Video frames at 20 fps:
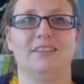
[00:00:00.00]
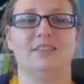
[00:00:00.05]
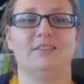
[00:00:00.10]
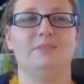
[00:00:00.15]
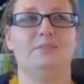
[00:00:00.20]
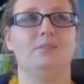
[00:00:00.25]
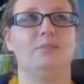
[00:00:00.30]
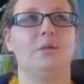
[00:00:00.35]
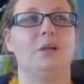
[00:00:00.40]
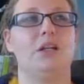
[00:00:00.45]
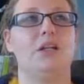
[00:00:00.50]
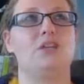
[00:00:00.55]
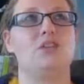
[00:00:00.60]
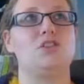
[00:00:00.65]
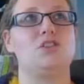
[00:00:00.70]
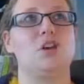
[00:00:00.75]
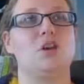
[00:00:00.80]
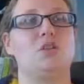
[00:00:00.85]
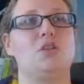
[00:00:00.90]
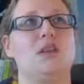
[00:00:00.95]
when he
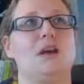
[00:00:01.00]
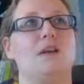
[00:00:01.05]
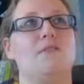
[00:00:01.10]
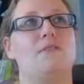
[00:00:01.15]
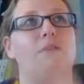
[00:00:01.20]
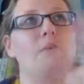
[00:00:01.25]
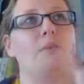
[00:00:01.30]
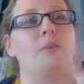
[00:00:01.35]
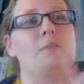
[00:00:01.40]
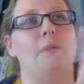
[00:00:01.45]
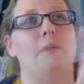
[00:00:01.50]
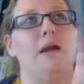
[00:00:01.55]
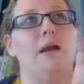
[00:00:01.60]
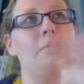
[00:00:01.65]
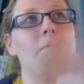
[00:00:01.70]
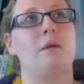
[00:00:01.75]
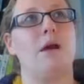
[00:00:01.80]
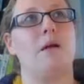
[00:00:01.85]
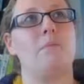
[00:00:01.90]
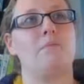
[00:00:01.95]
showed that from the
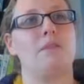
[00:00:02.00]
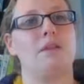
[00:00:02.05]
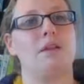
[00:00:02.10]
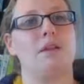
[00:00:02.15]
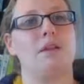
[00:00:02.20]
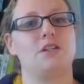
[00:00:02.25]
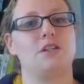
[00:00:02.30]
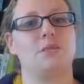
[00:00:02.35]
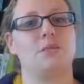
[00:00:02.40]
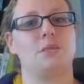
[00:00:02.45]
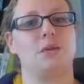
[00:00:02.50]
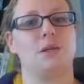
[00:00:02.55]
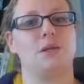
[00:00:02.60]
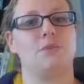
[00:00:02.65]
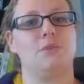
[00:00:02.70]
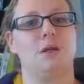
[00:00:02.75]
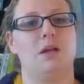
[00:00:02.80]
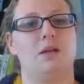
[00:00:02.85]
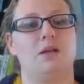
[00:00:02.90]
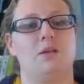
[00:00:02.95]
parent population when you
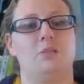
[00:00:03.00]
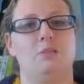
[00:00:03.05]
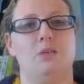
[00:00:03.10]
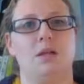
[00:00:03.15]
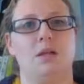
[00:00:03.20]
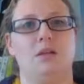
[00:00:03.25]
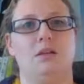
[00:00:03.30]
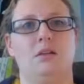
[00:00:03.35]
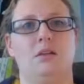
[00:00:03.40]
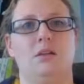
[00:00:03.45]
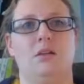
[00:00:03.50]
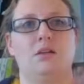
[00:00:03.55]
made the mean.